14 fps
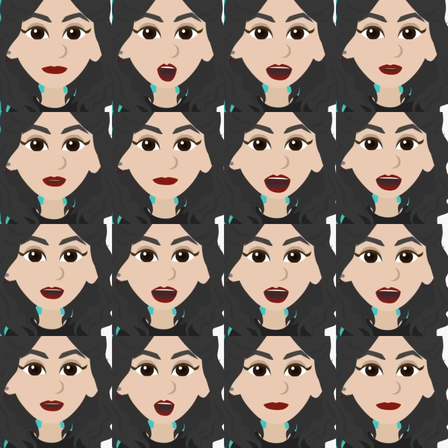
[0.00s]
Thanks to the
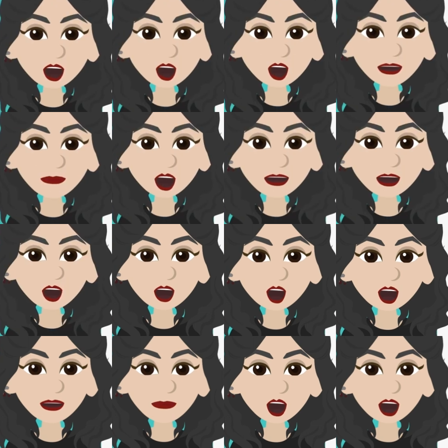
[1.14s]
rapid expansion of the
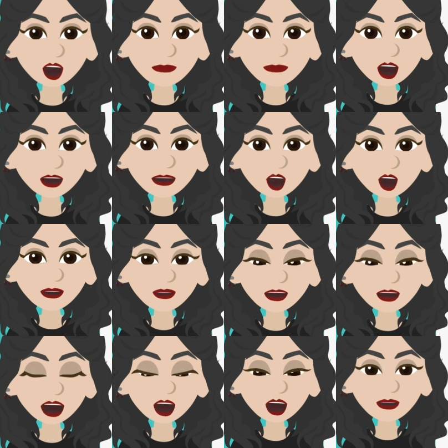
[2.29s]
mainstream smart home
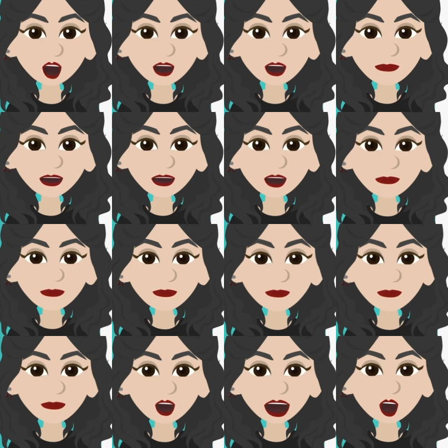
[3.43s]
technology market,
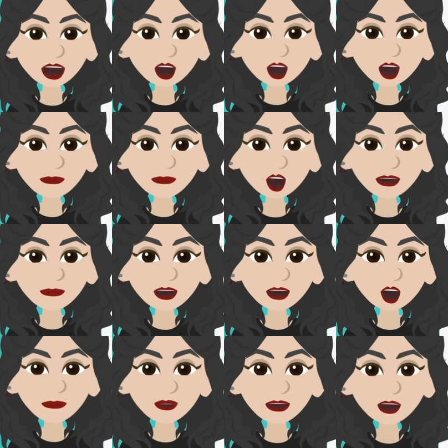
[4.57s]
there are increased
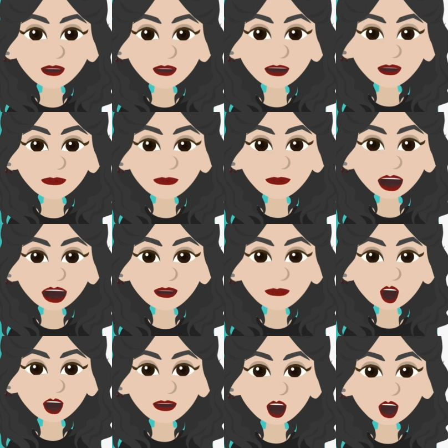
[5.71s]
opportunities for
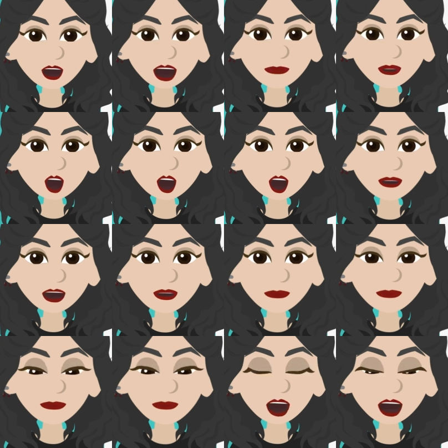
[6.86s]
affordable alternatives
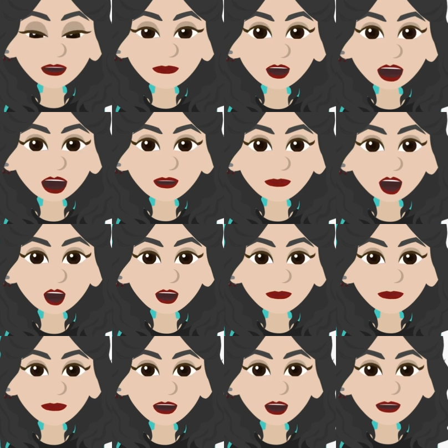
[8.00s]
to traditional
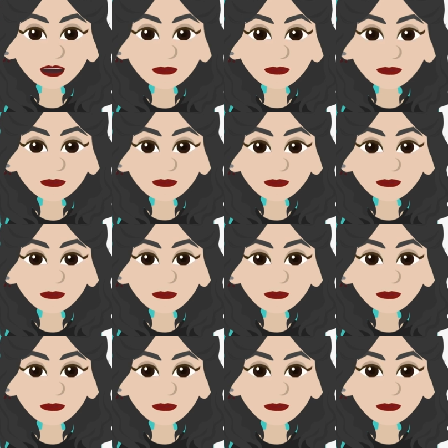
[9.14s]
ECUs.